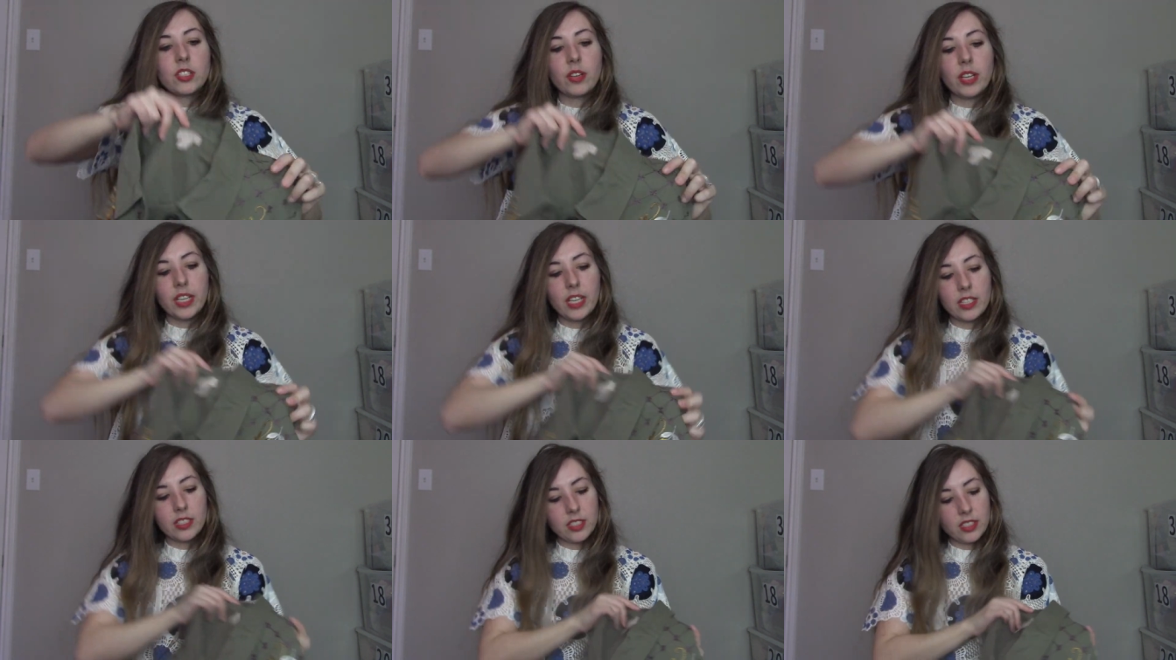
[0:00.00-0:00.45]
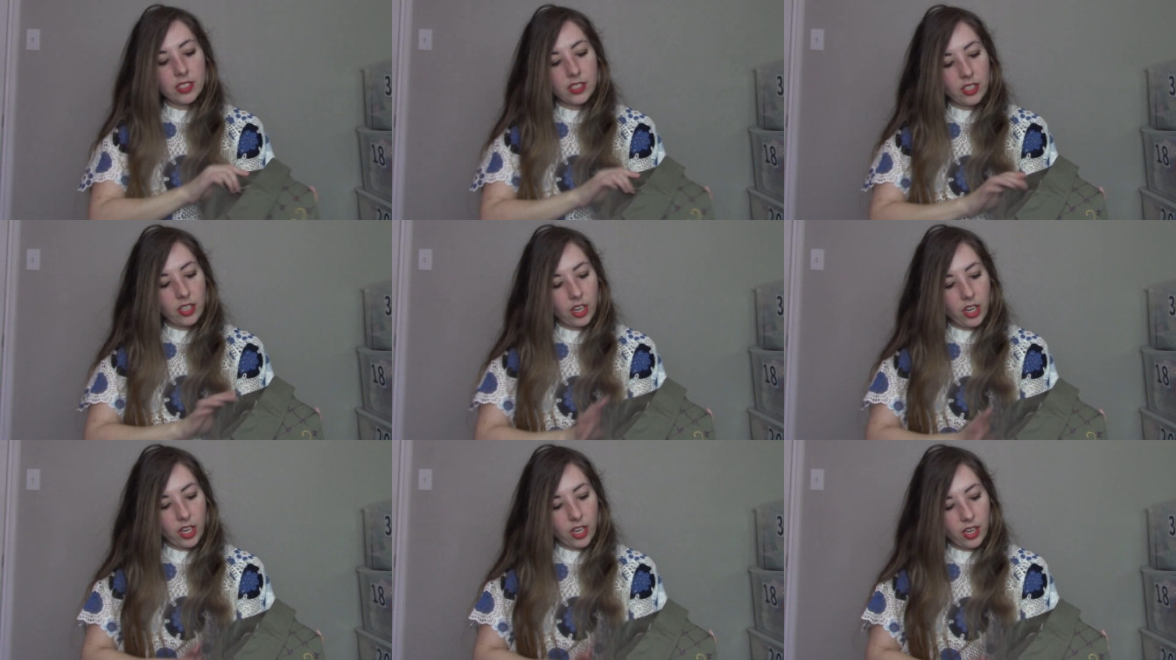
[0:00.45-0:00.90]
so I guess
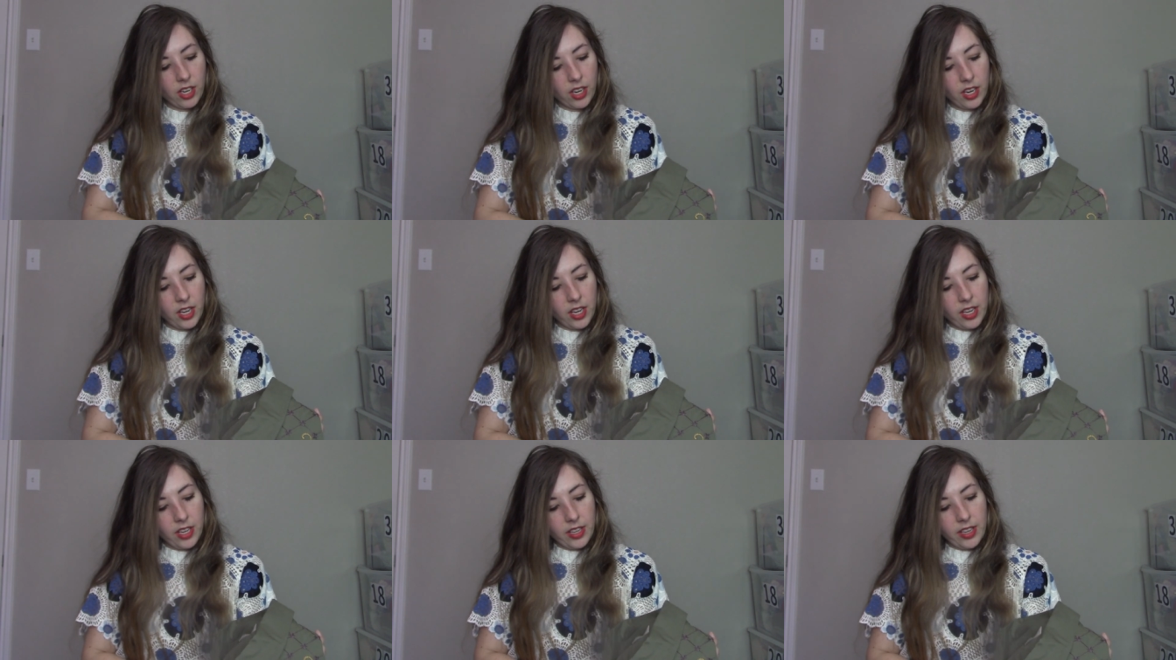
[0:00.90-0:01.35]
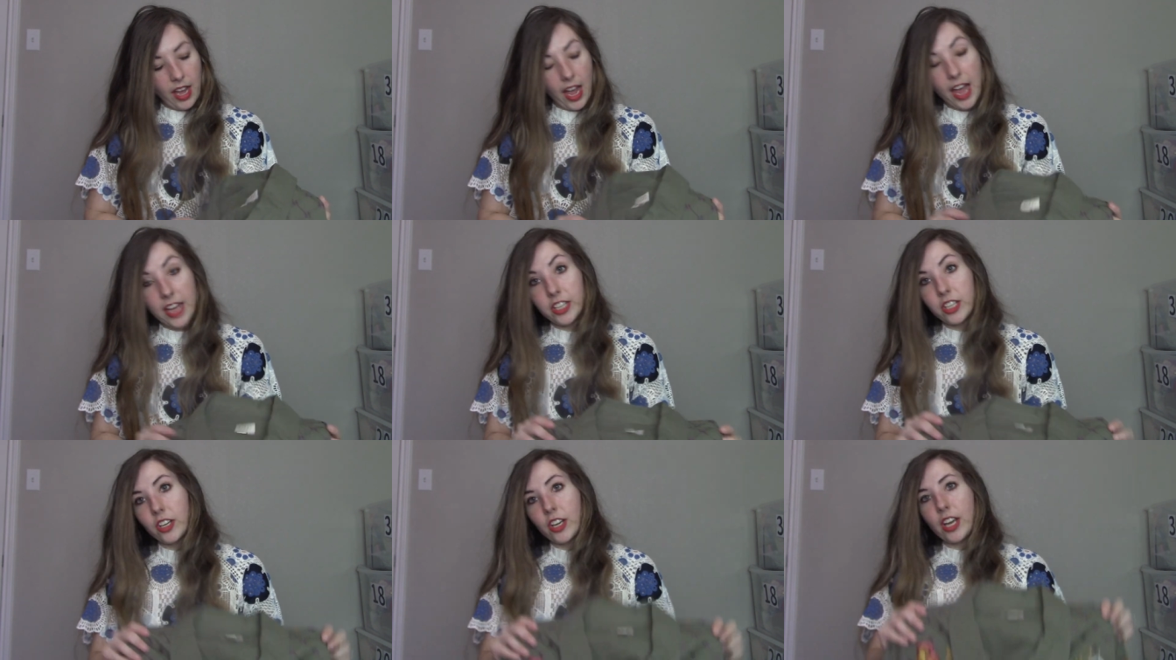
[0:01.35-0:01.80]
it's her
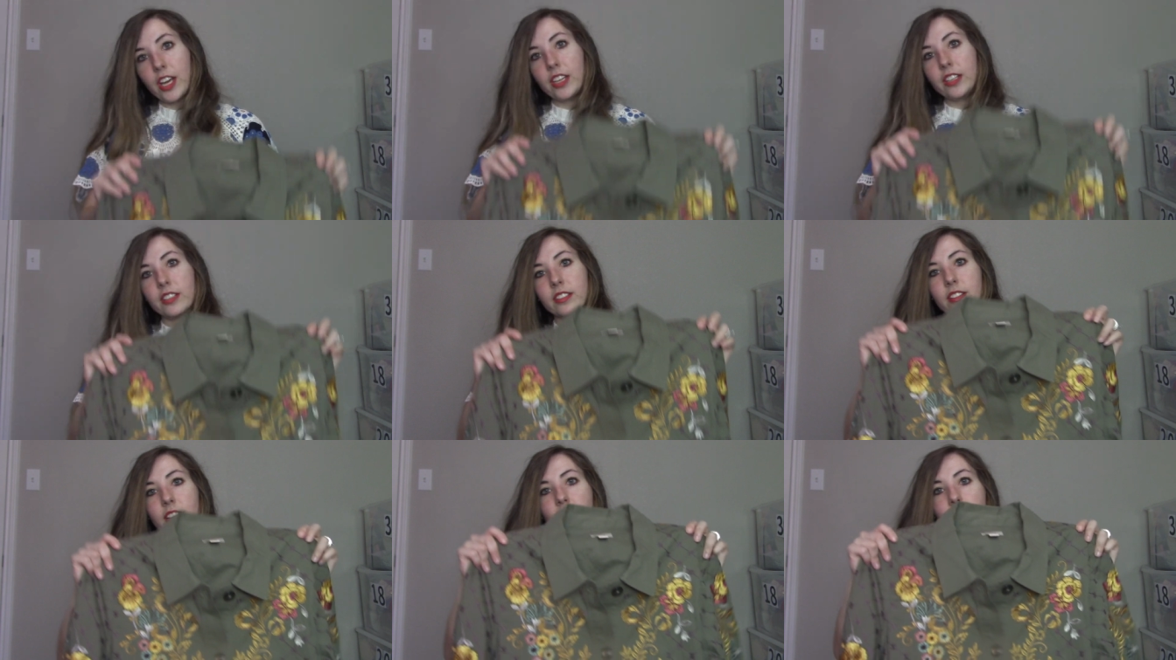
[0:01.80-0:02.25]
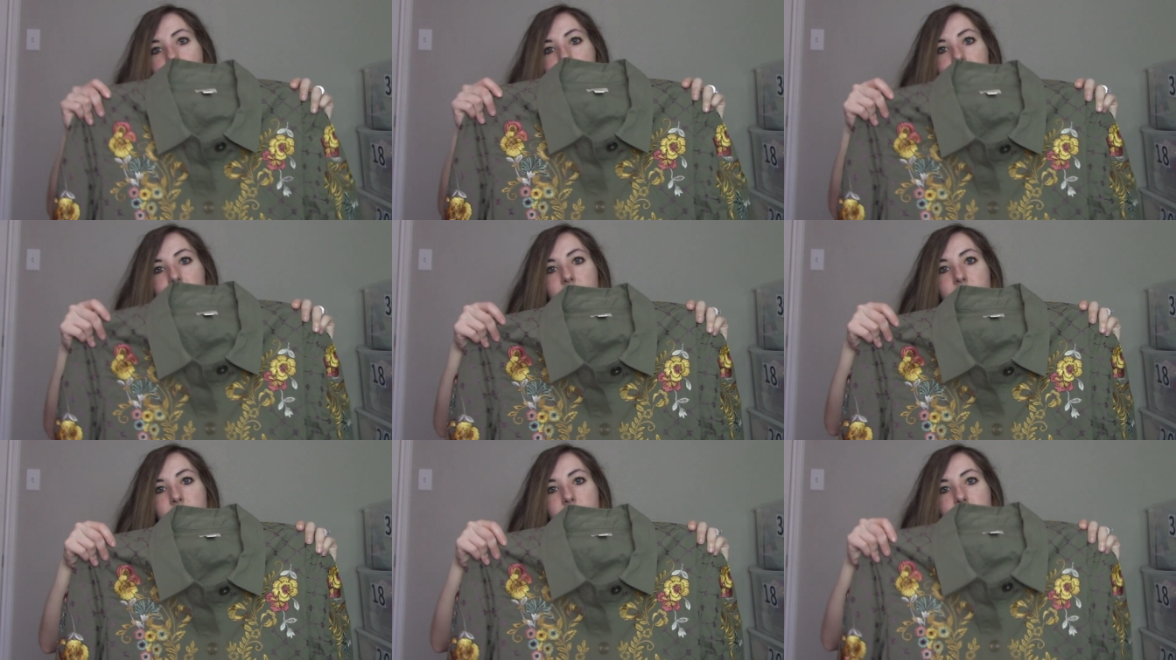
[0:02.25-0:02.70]
higher end
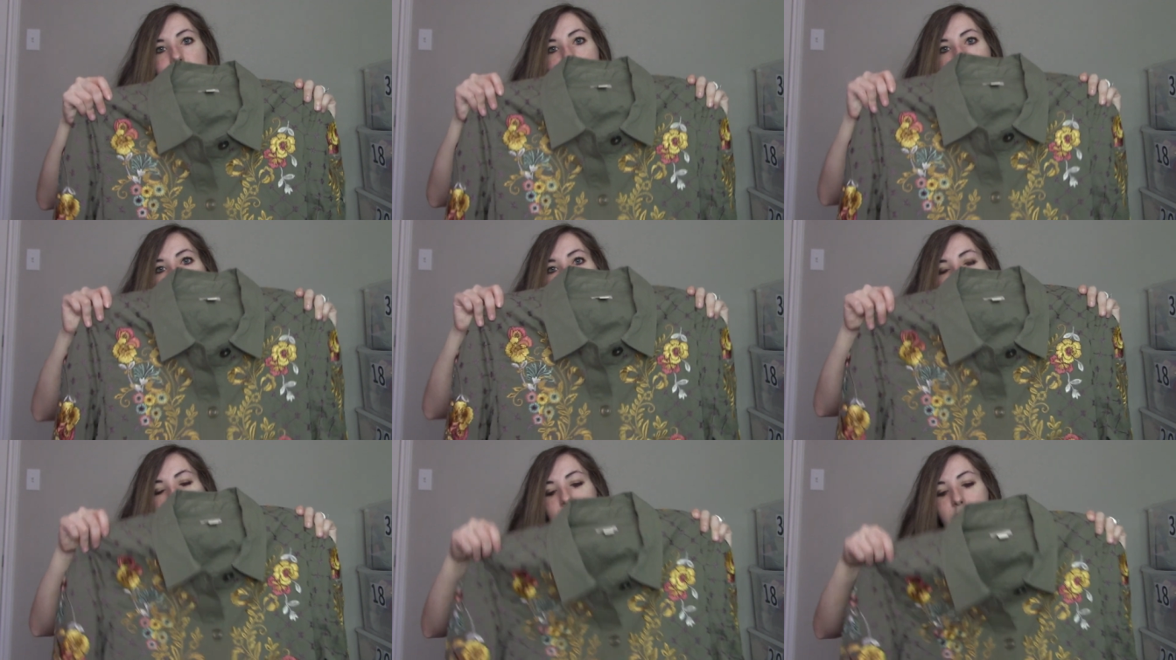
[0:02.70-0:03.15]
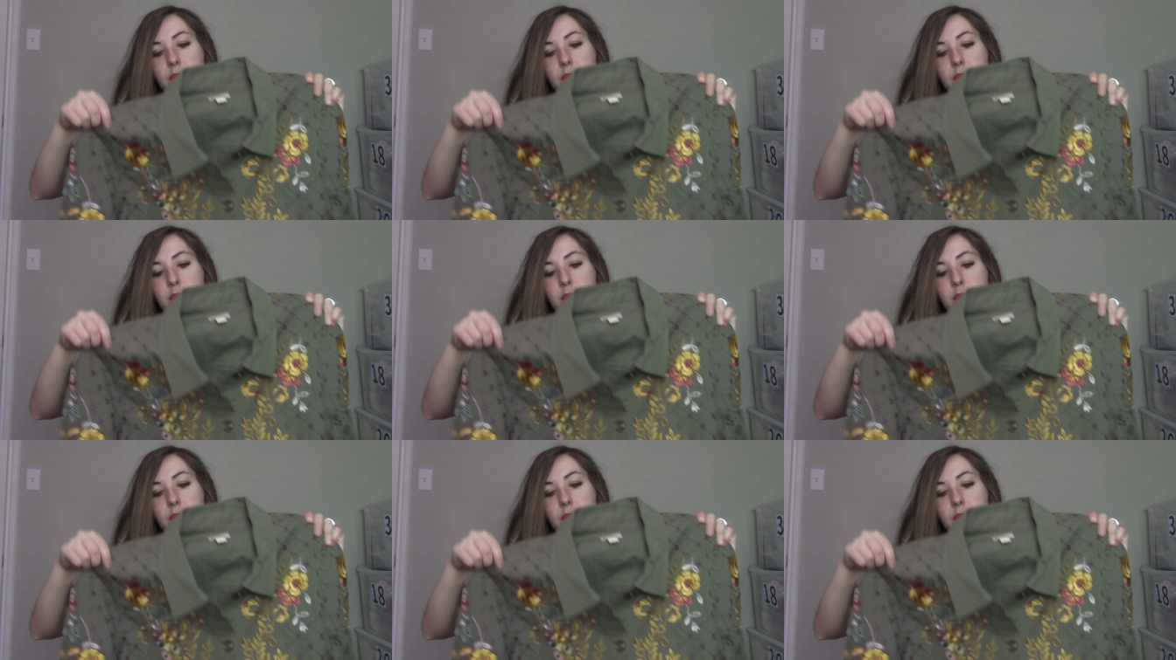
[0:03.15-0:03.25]
line. This is a size